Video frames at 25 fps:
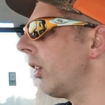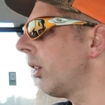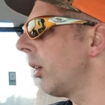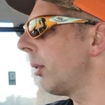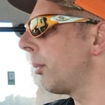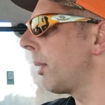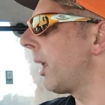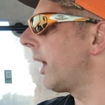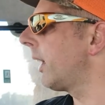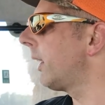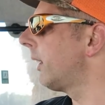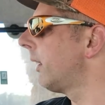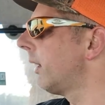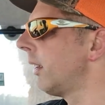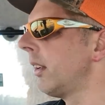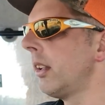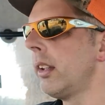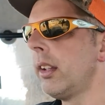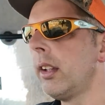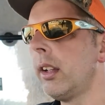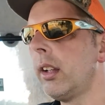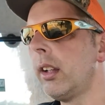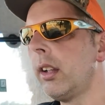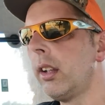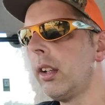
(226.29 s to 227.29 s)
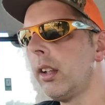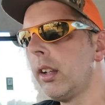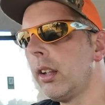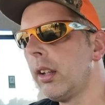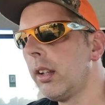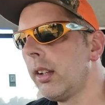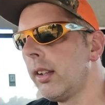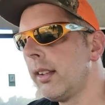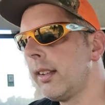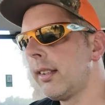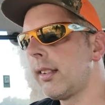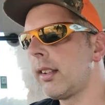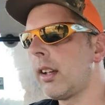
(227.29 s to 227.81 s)
You know what I mean?
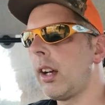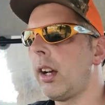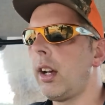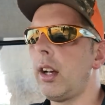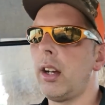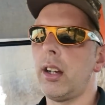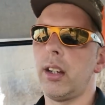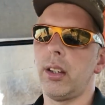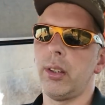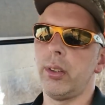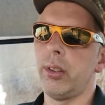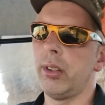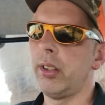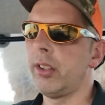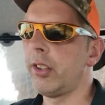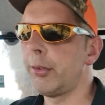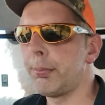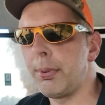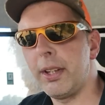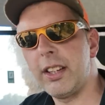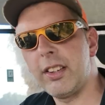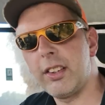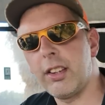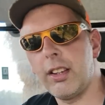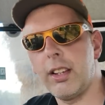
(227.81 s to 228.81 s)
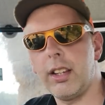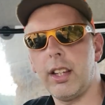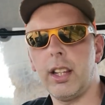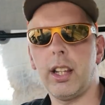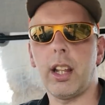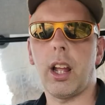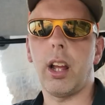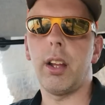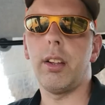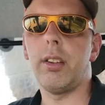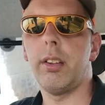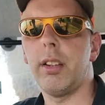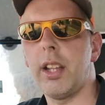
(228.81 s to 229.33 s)
So speak to
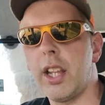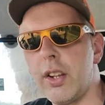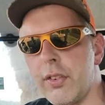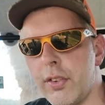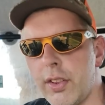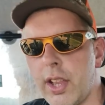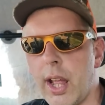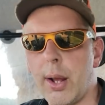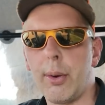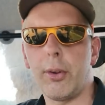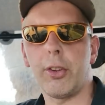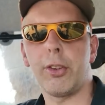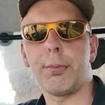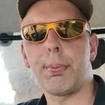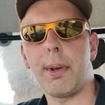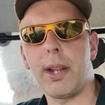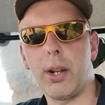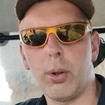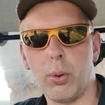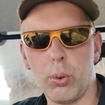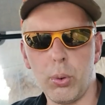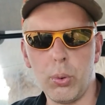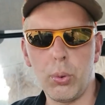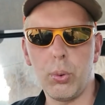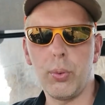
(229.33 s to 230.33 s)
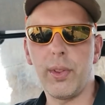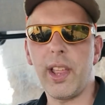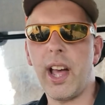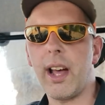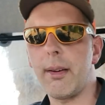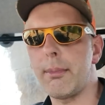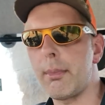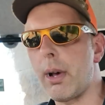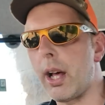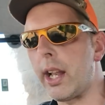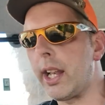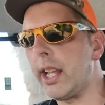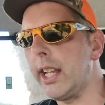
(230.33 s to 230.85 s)
even though I spent all
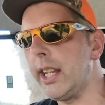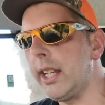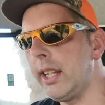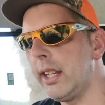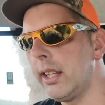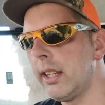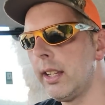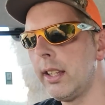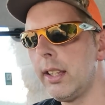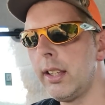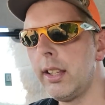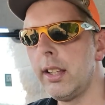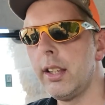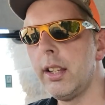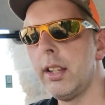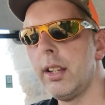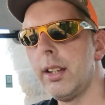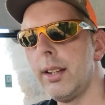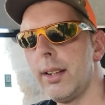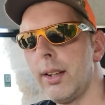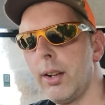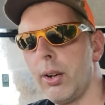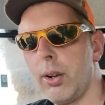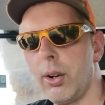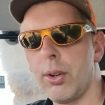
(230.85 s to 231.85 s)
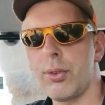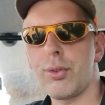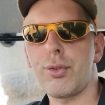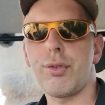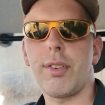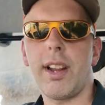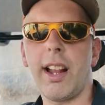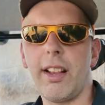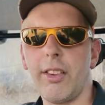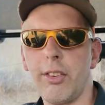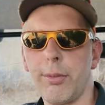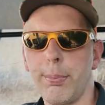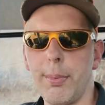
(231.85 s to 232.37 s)
that money on
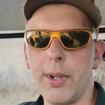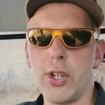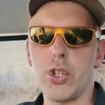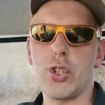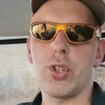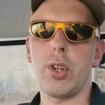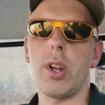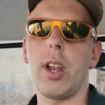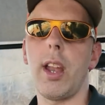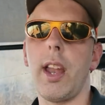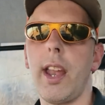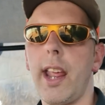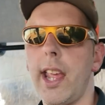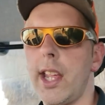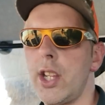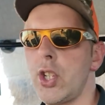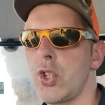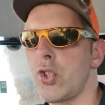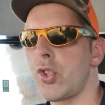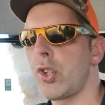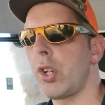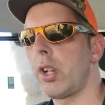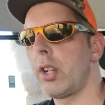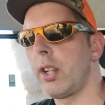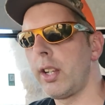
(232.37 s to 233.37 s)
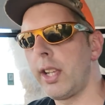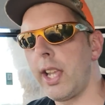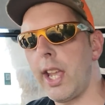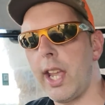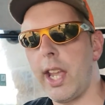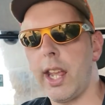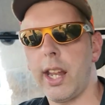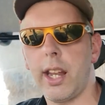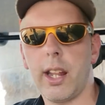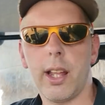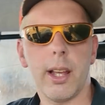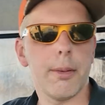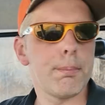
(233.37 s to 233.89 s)
transmission and engine,
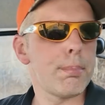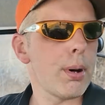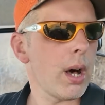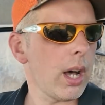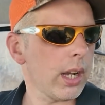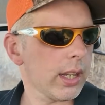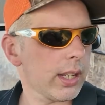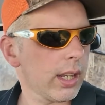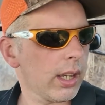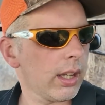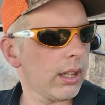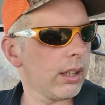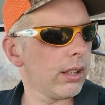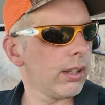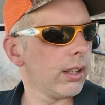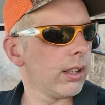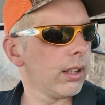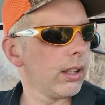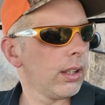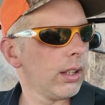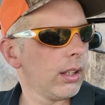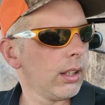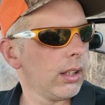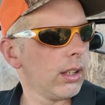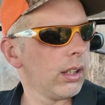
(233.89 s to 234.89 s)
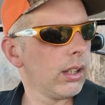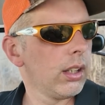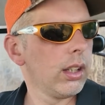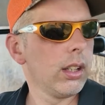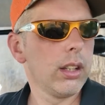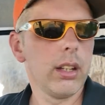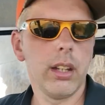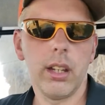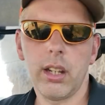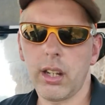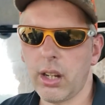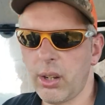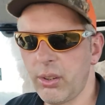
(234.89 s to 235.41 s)
getting her pucker,
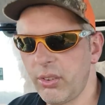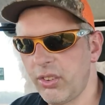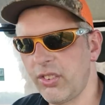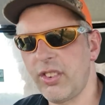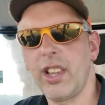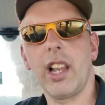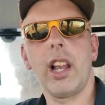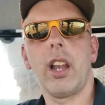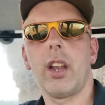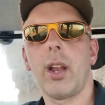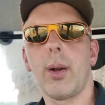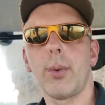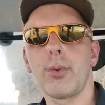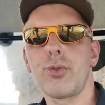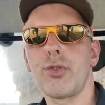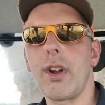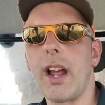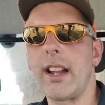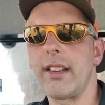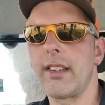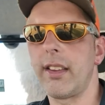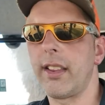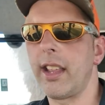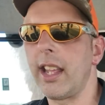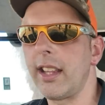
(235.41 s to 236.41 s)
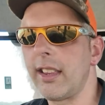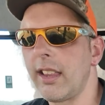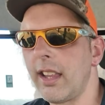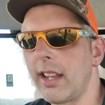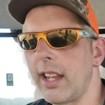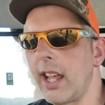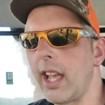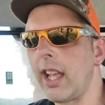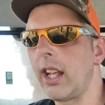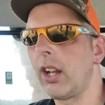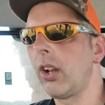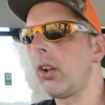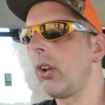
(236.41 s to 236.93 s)
it's still an old tractor at the end of
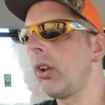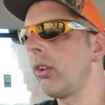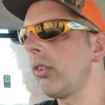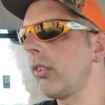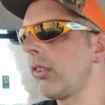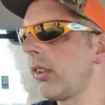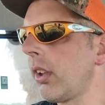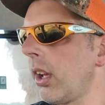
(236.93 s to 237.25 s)
the day, like.